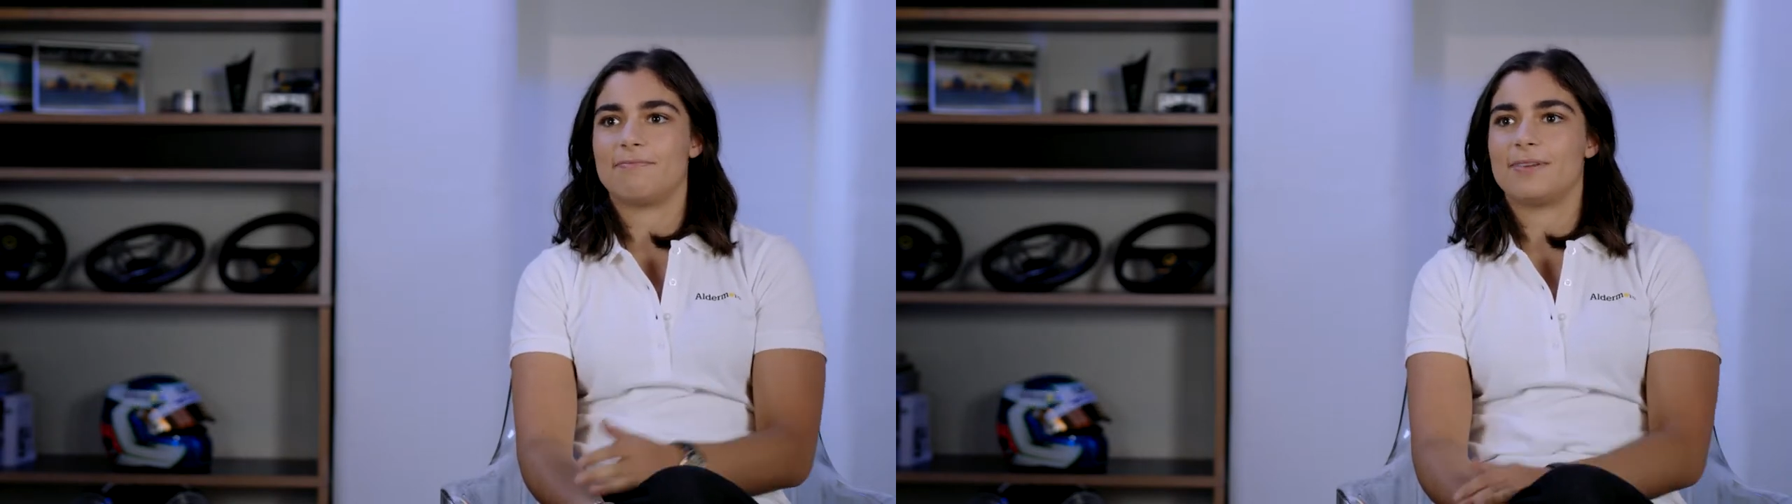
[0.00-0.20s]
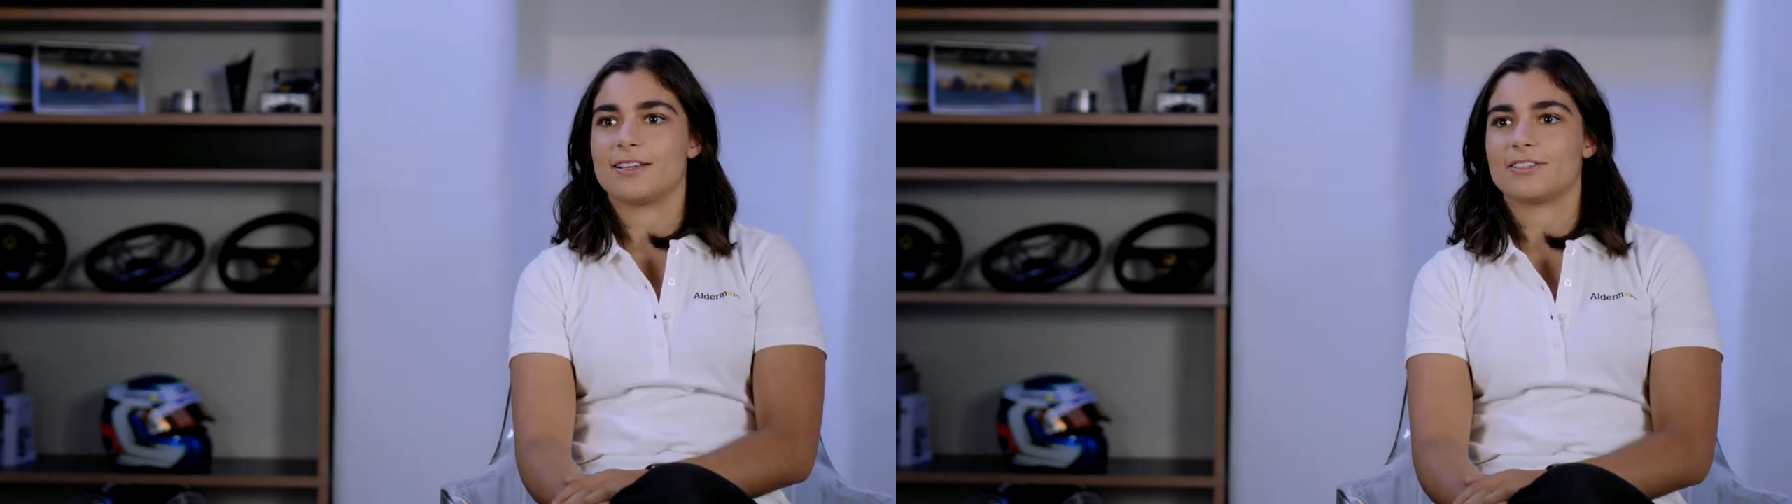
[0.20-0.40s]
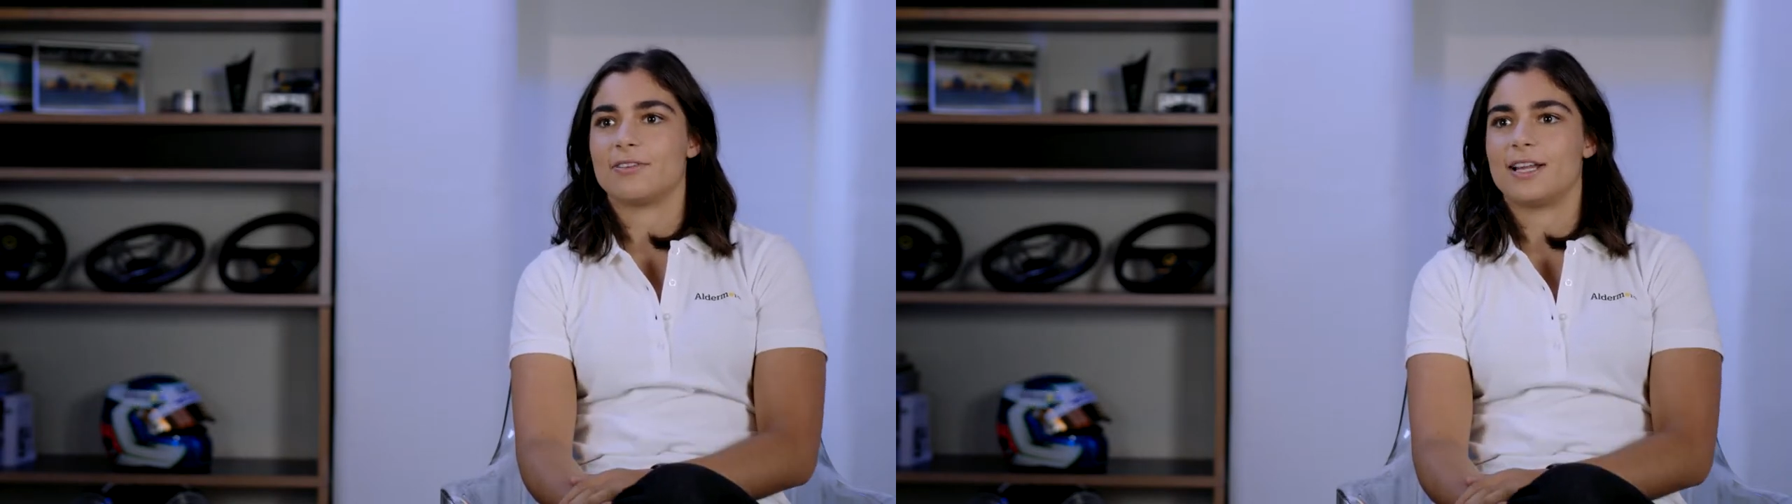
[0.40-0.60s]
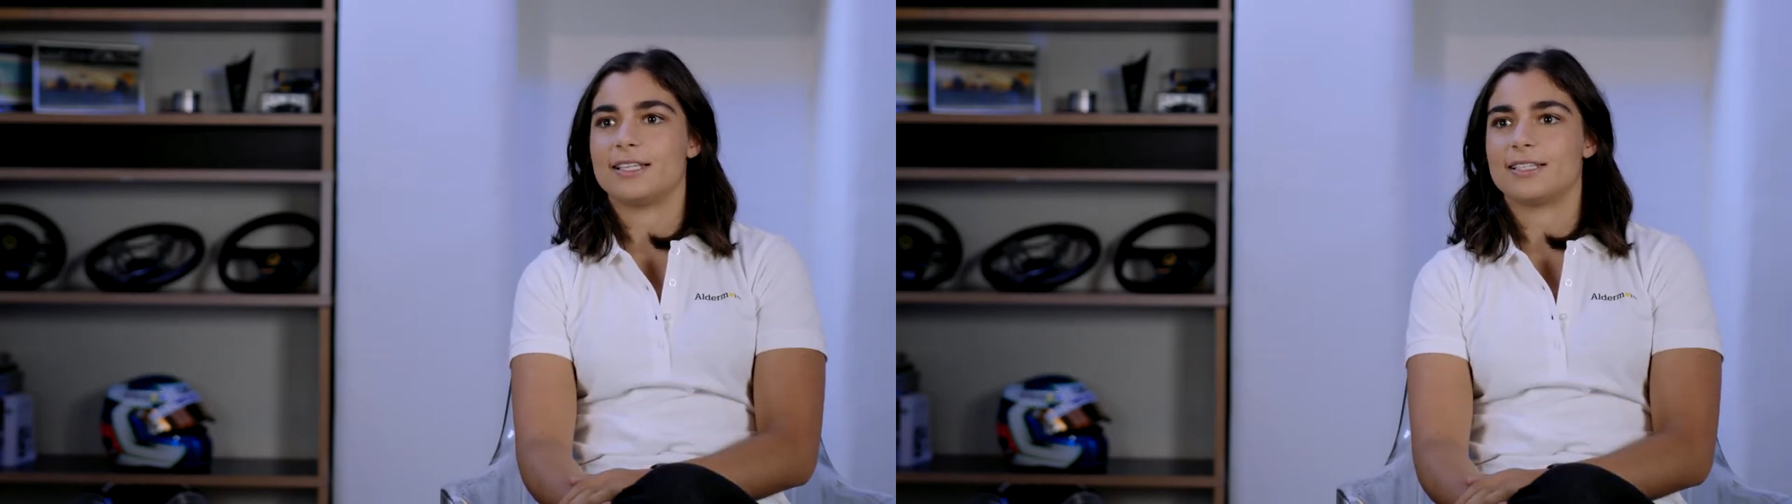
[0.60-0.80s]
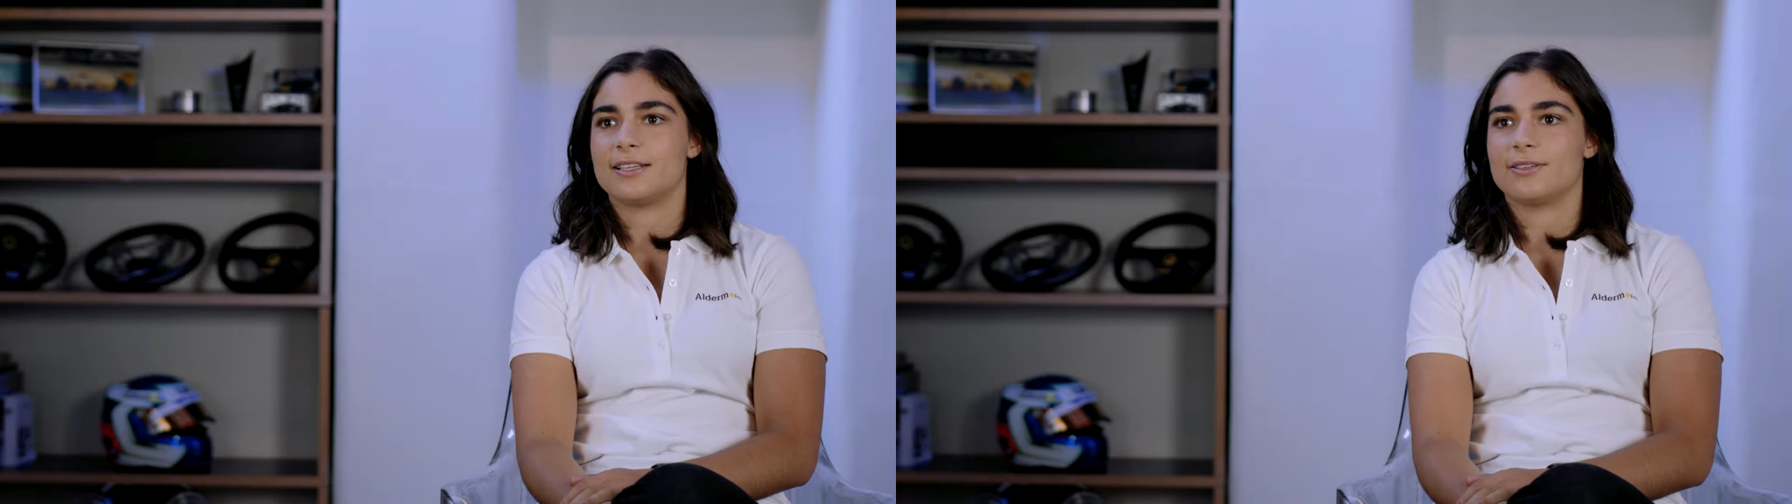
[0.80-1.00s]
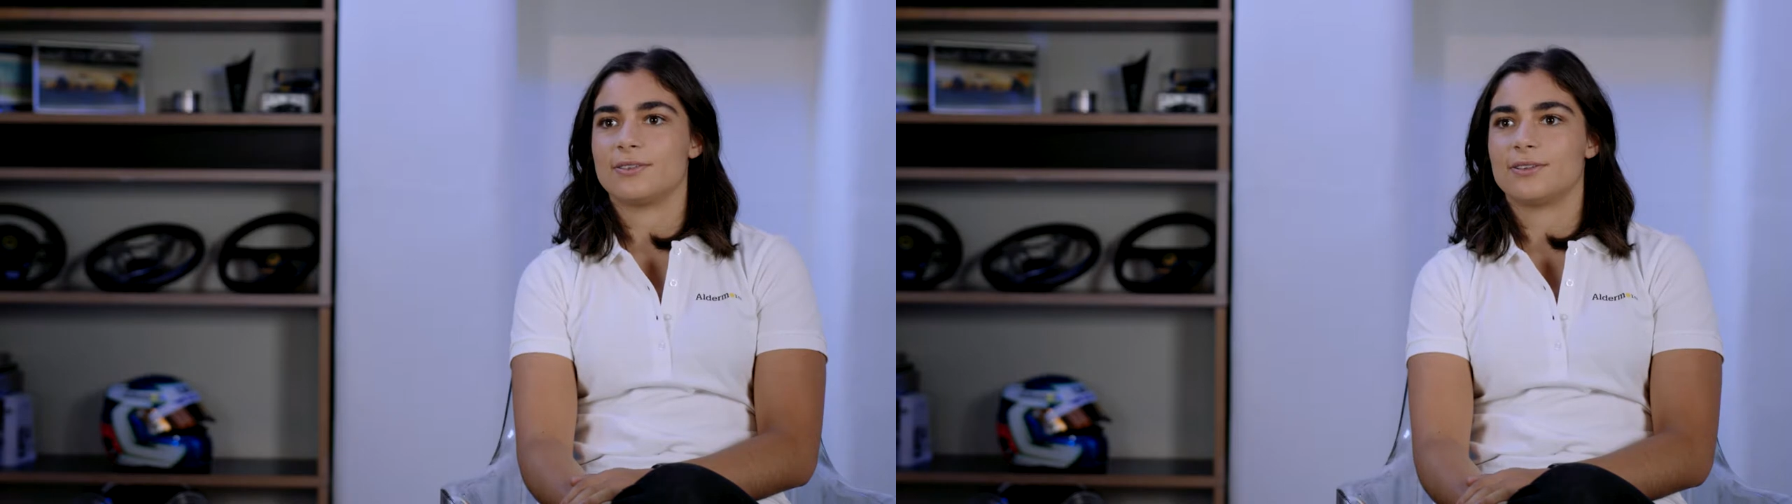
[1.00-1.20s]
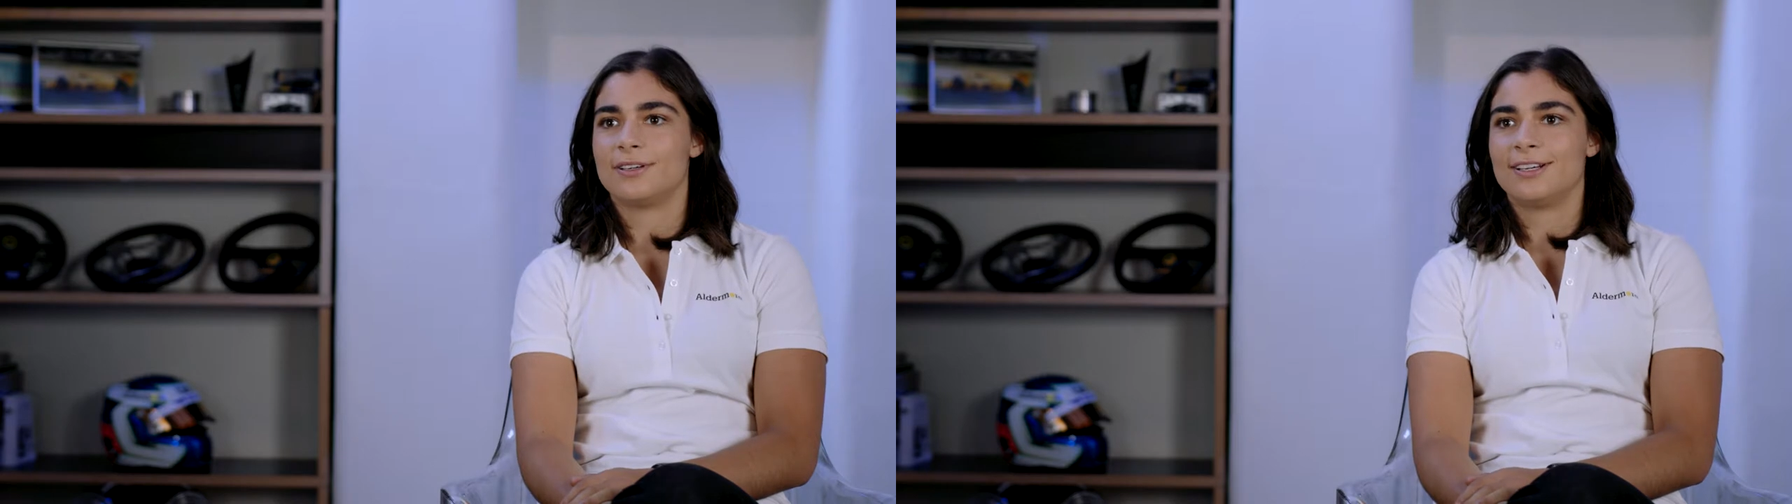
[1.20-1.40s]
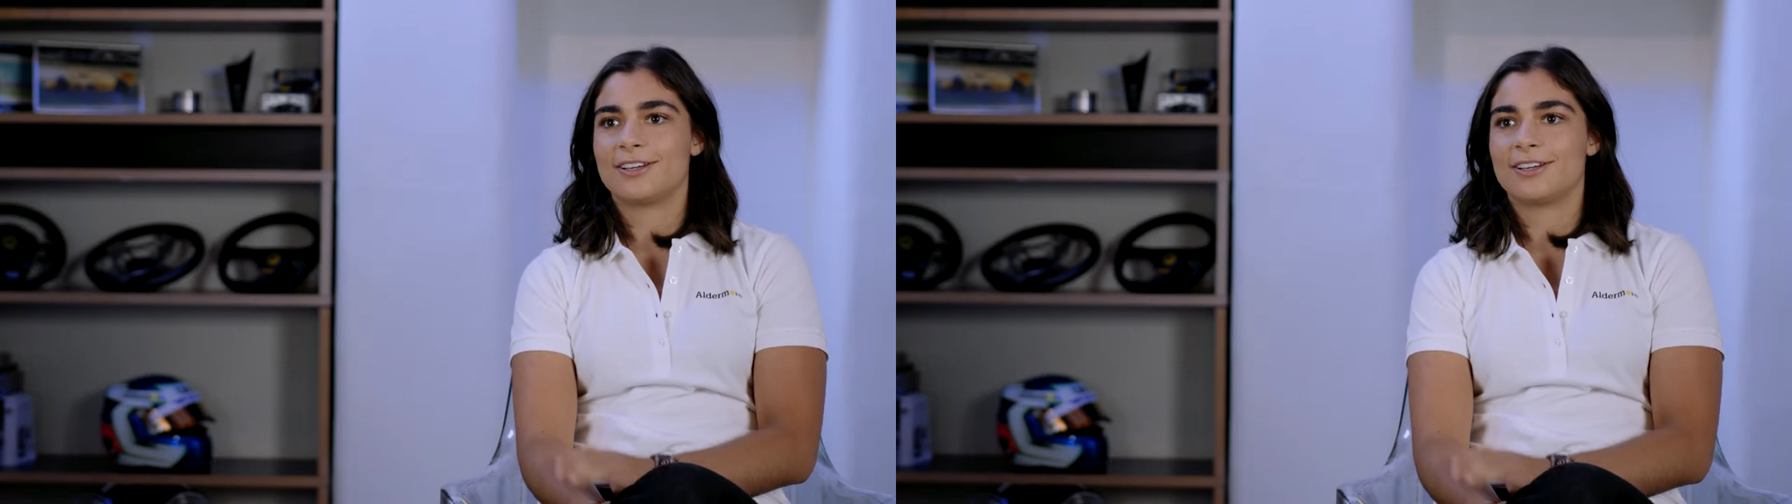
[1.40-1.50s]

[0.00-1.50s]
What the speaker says: personal related or